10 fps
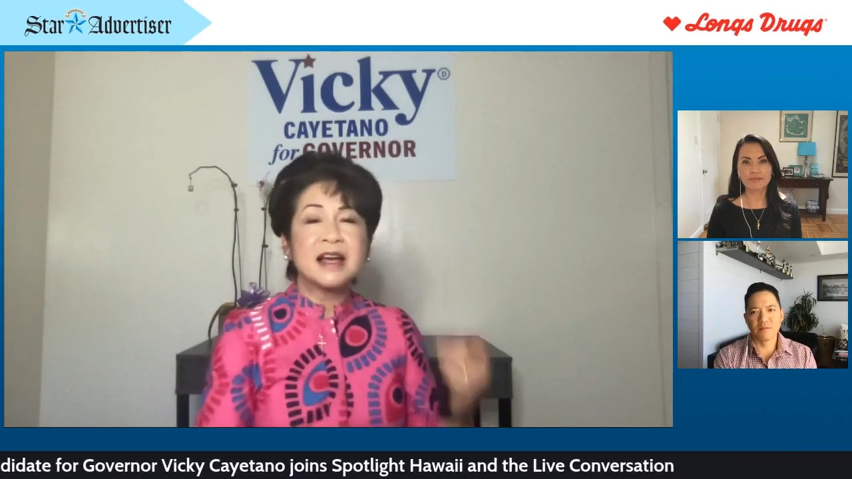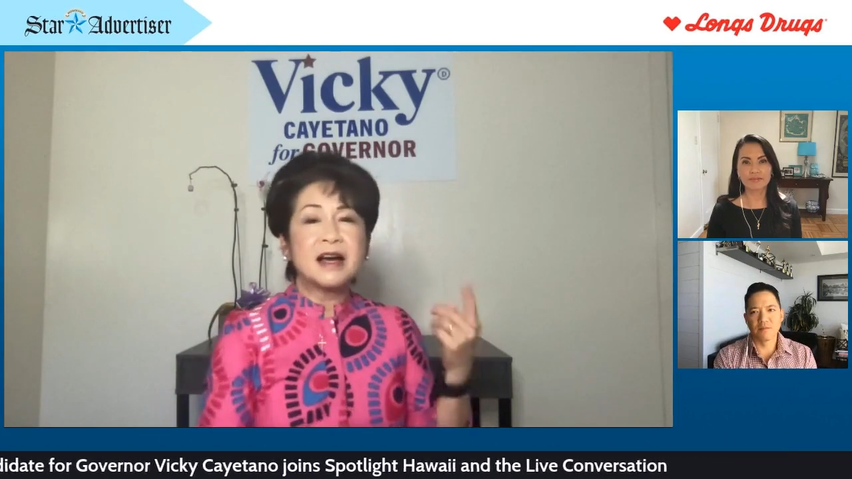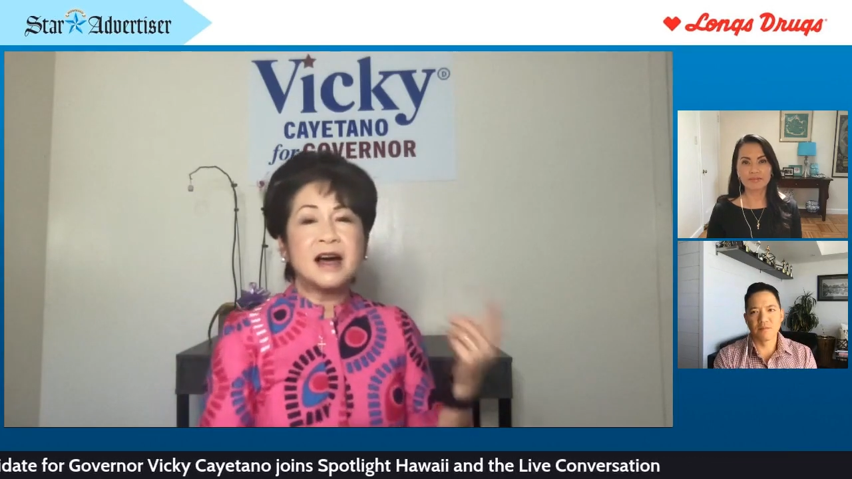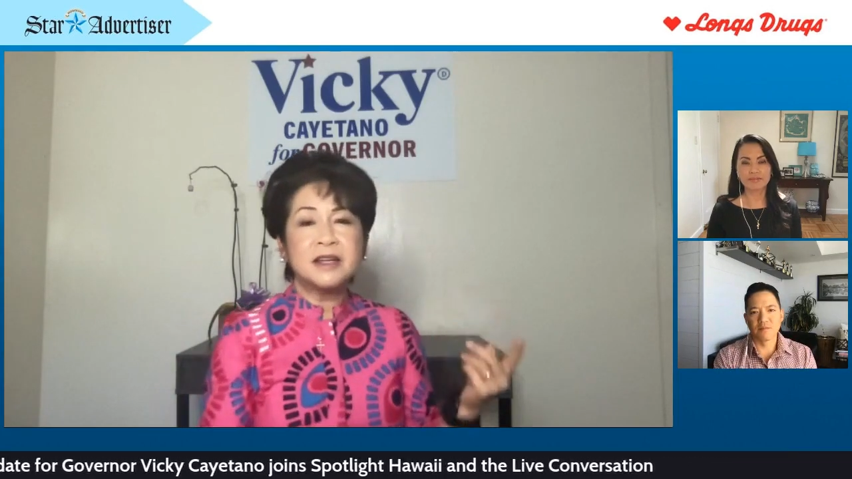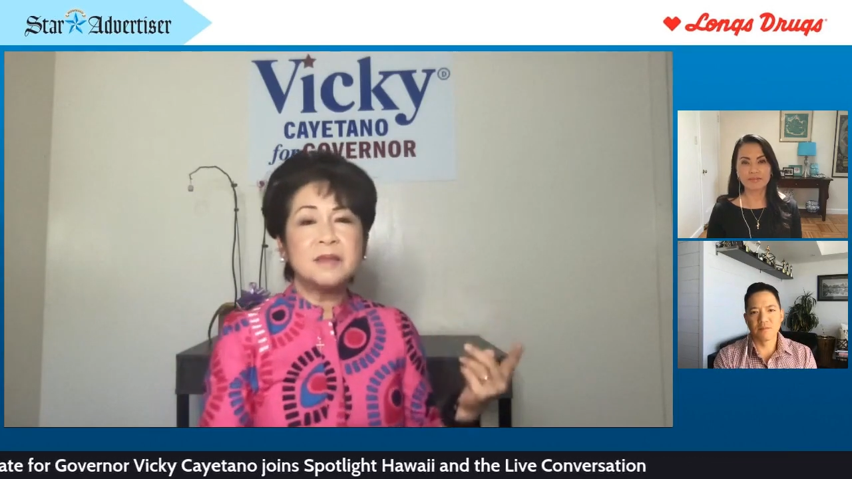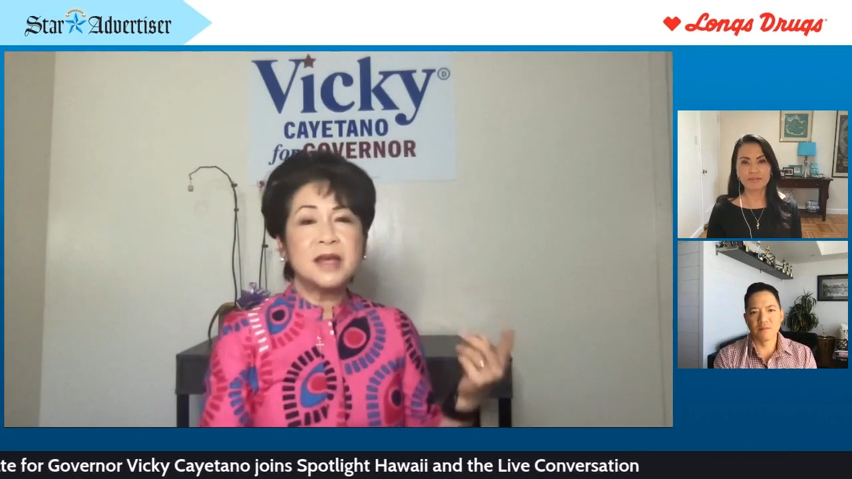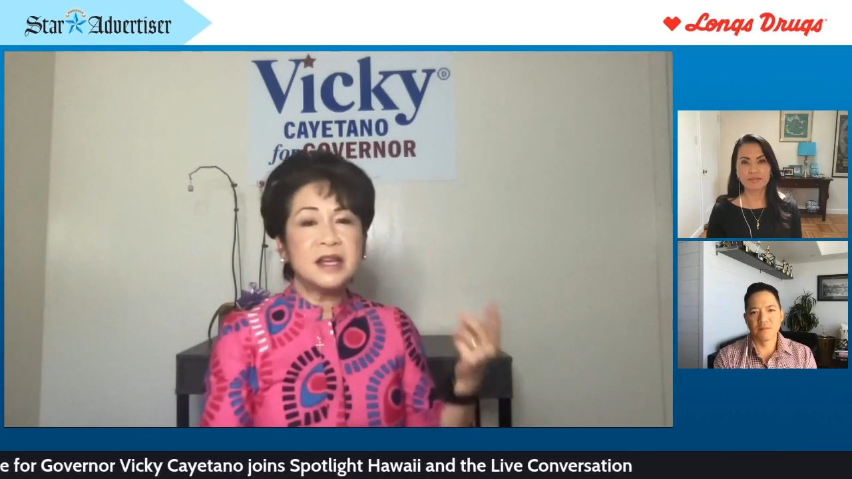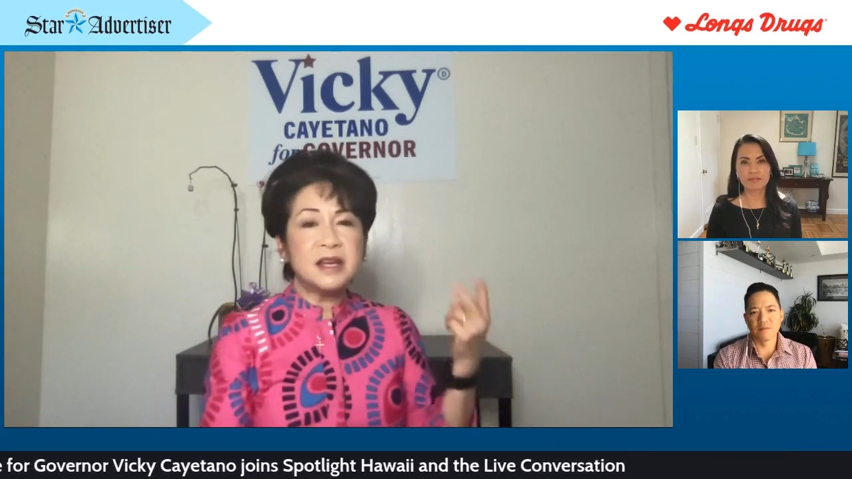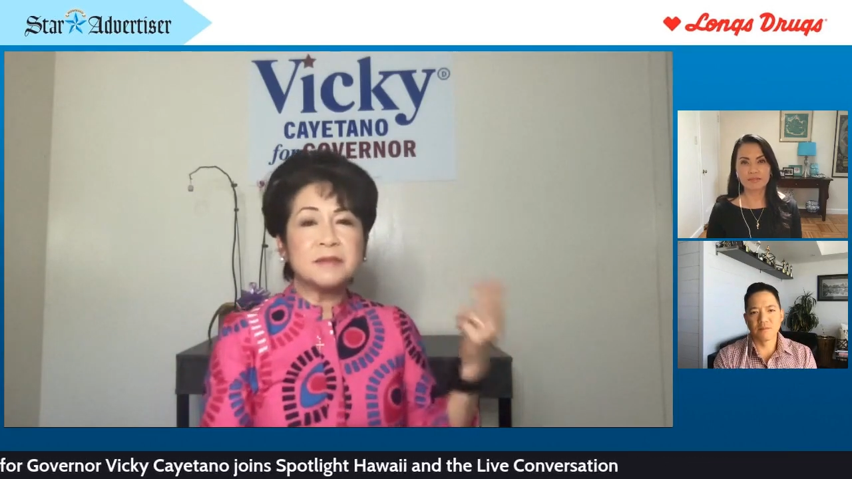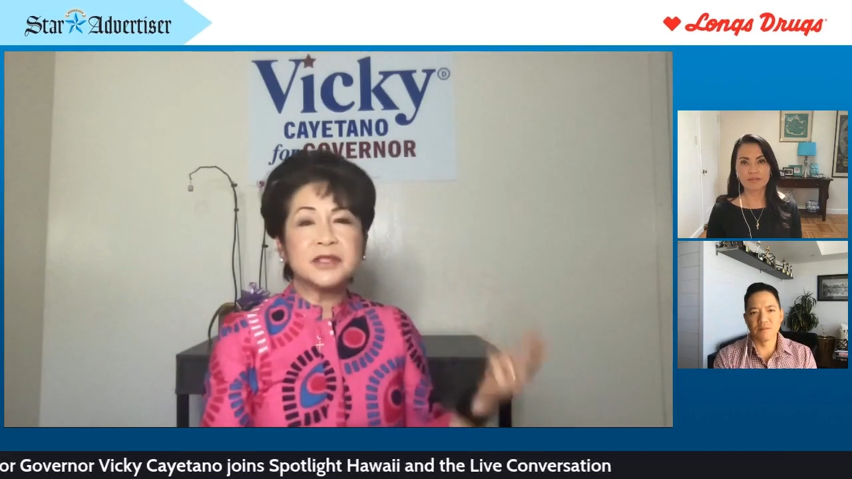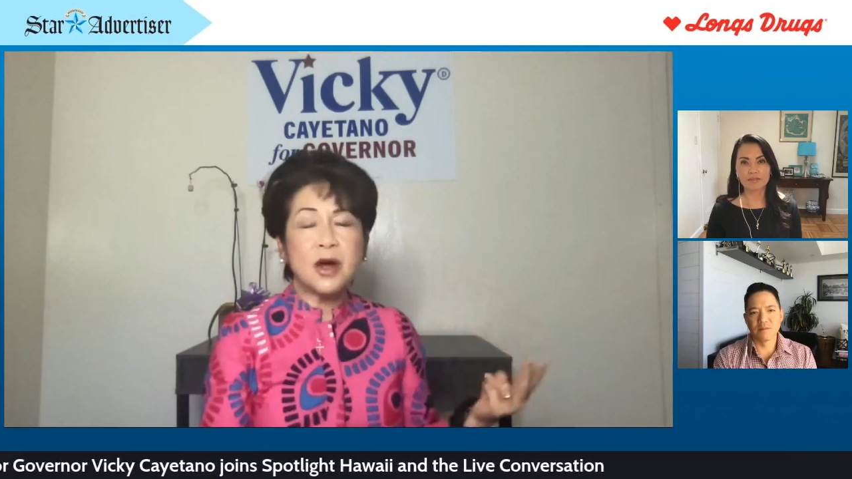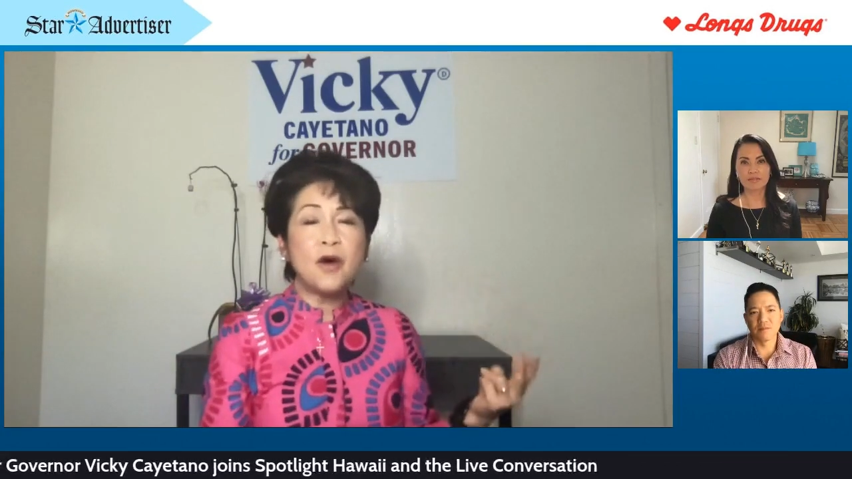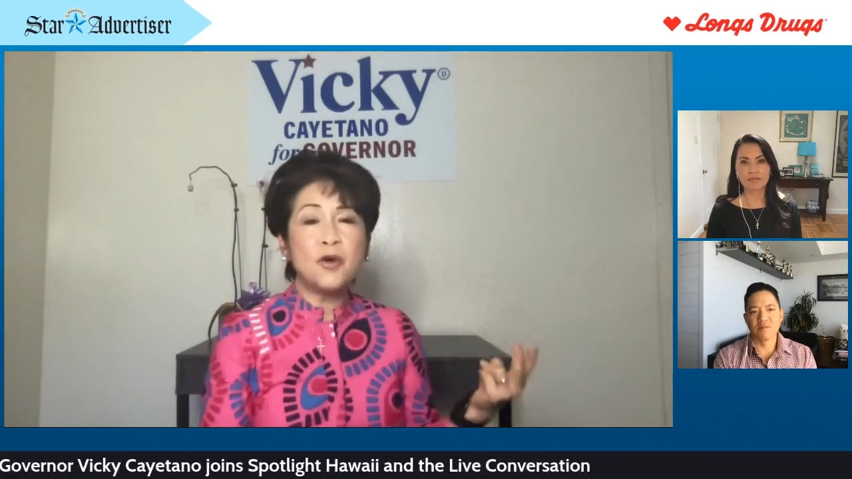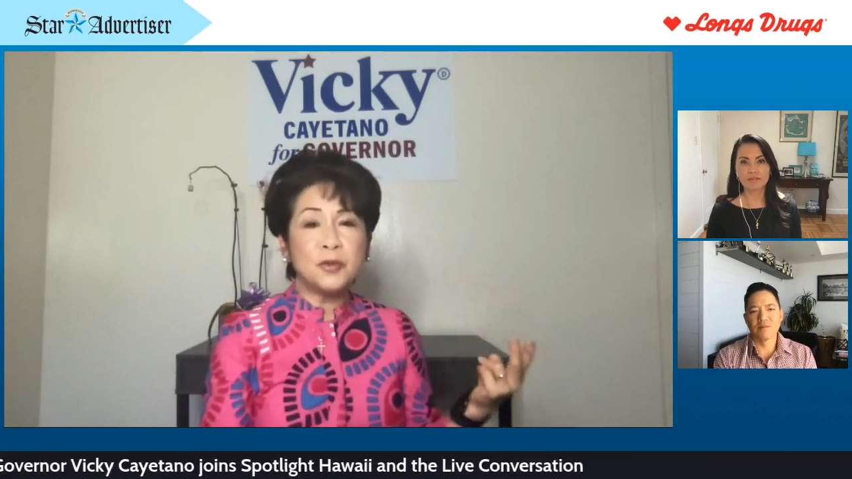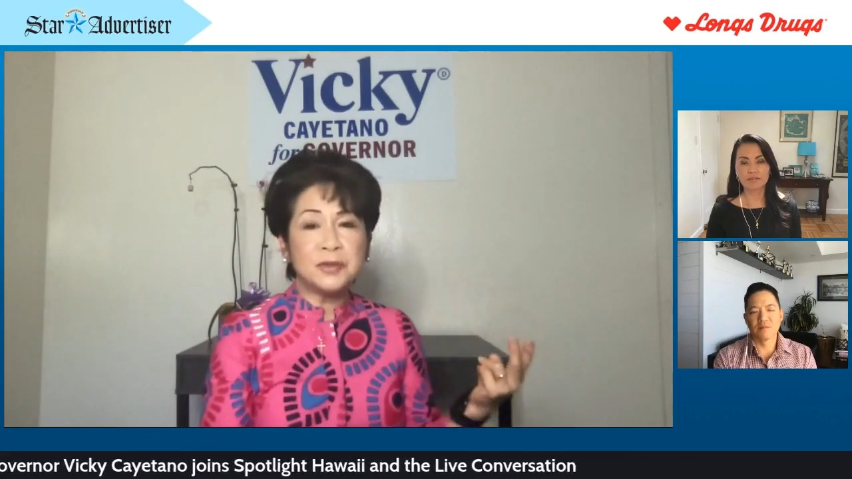Condominiums,
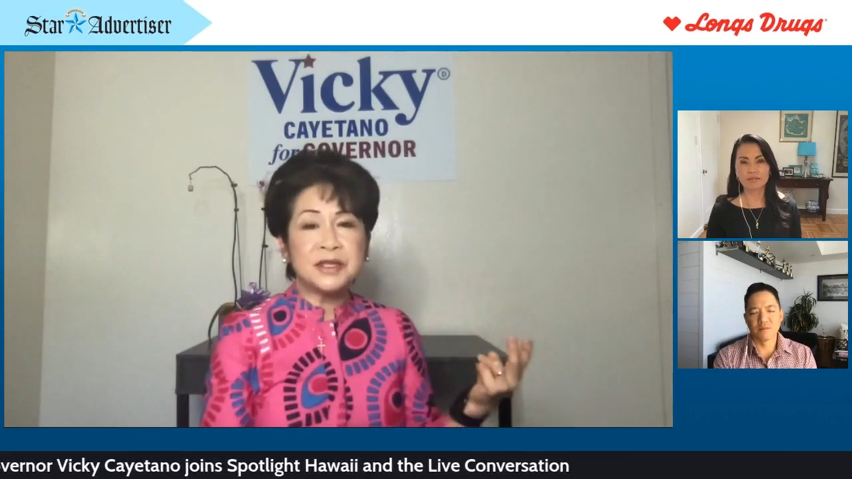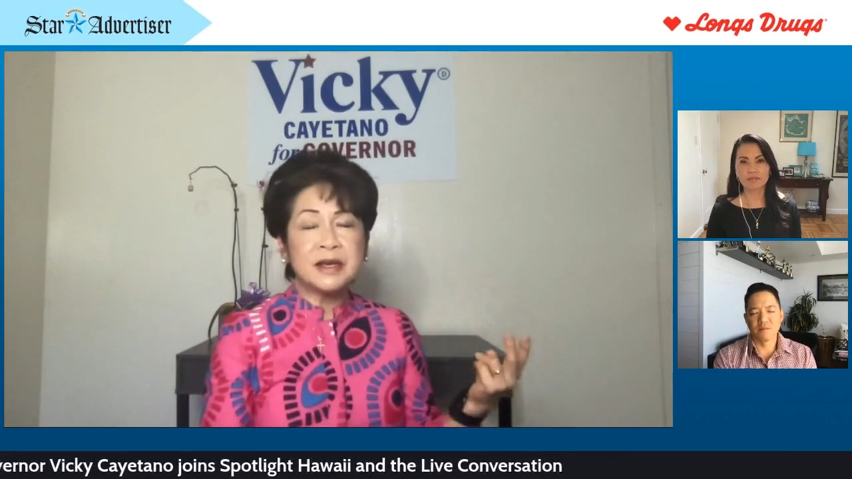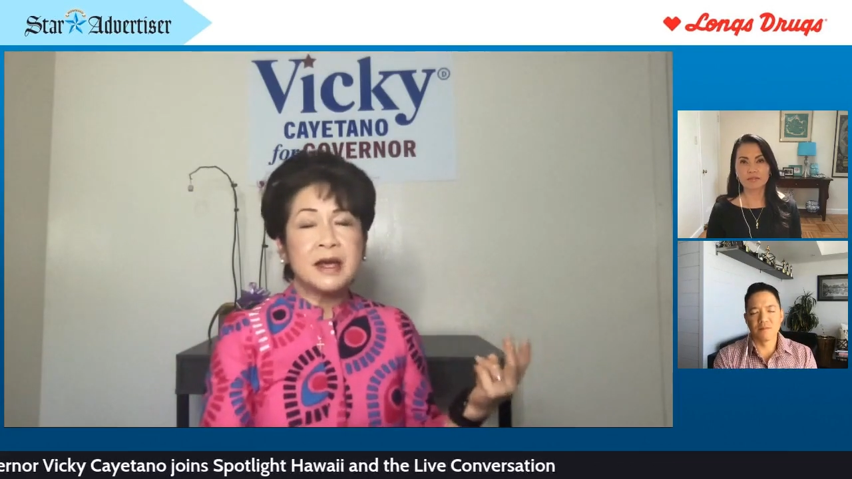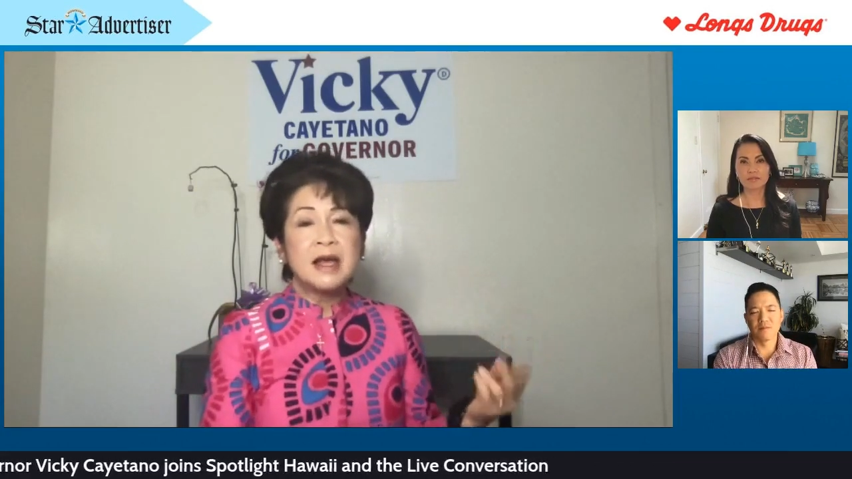homes.